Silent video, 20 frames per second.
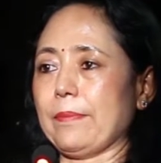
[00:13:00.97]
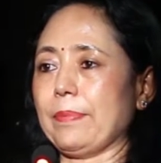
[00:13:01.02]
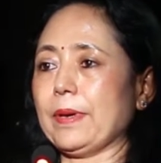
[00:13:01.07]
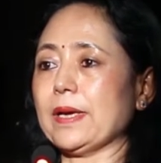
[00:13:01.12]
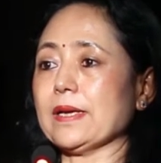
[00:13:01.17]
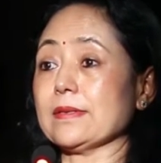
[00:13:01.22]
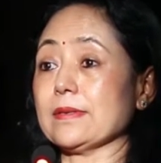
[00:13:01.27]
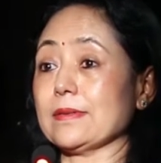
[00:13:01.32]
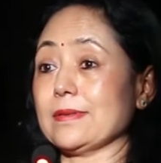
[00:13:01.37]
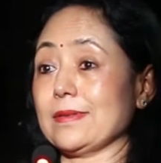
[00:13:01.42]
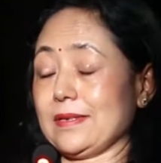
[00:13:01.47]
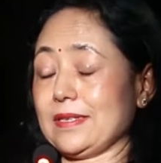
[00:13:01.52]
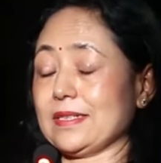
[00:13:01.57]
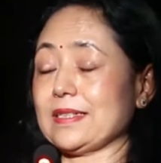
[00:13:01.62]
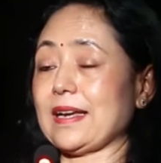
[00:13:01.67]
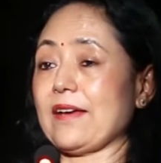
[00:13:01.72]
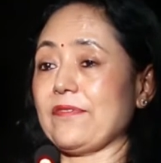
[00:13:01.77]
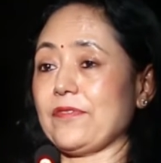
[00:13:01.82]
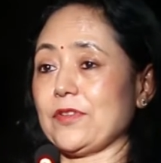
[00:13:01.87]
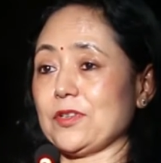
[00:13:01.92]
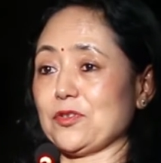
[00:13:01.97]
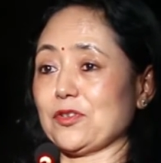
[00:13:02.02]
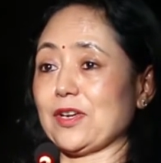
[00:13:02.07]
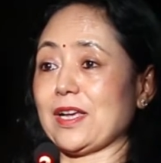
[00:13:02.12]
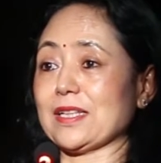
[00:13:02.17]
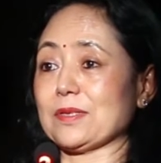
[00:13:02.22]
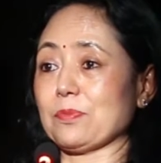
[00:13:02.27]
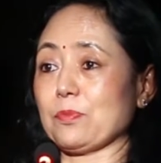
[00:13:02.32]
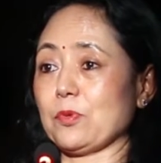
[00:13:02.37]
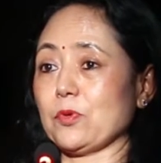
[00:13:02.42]
because the staff also
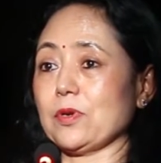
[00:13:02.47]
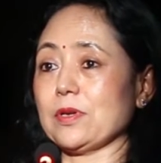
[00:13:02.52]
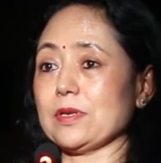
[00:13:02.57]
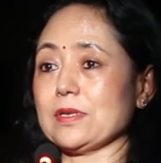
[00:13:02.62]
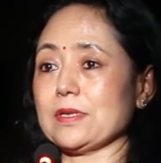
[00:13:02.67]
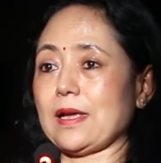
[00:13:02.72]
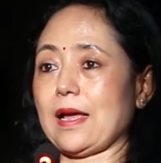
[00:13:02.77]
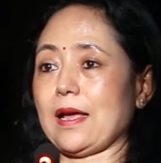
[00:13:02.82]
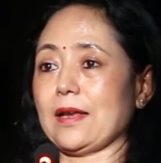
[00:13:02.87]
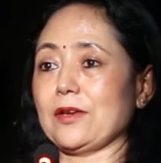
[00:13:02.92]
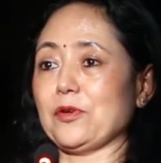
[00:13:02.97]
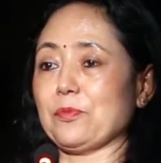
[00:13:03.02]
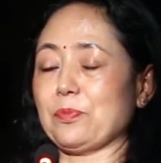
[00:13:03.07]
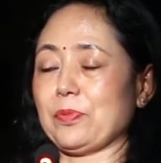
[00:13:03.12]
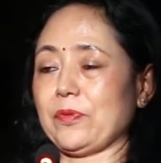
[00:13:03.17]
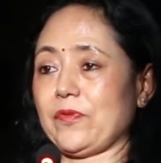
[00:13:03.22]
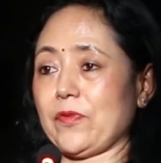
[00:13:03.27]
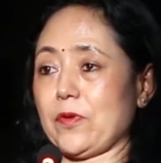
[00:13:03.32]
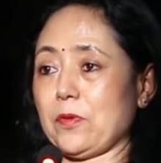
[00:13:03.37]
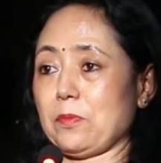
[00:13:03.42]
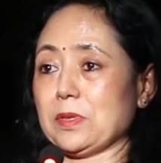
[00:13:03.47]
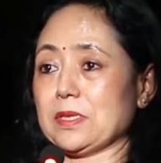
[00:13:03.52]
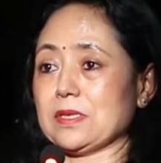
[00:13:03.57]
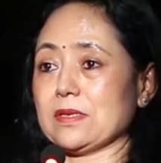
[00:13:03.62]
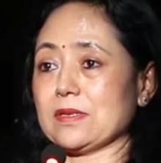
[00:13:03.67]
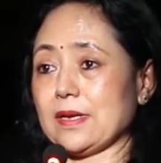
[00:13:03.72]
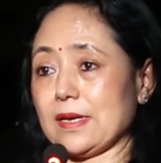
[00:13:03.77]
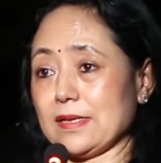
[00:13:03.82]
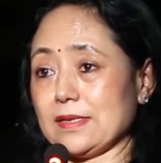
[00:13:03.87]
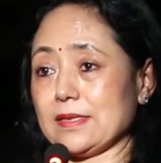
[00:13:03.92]
gets bonus and your
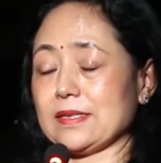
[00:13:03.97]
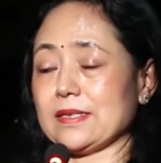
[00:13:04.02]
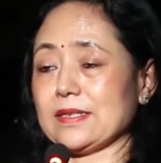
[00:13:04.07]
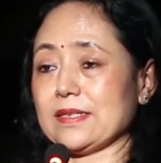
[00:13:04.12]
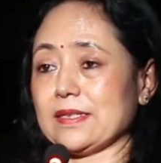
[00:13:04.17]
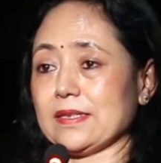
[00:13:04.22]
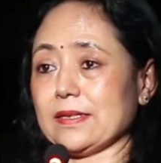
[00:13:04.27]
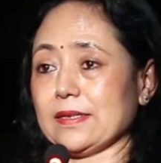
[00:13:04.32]
performance does